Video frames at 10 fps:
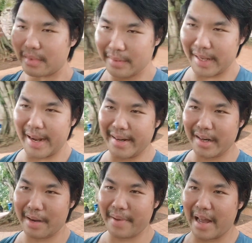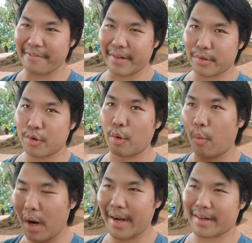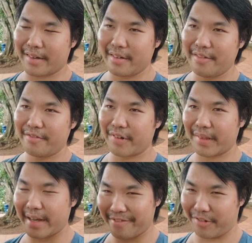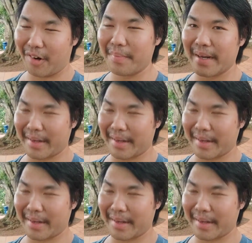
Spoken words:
They ended up having to work for their former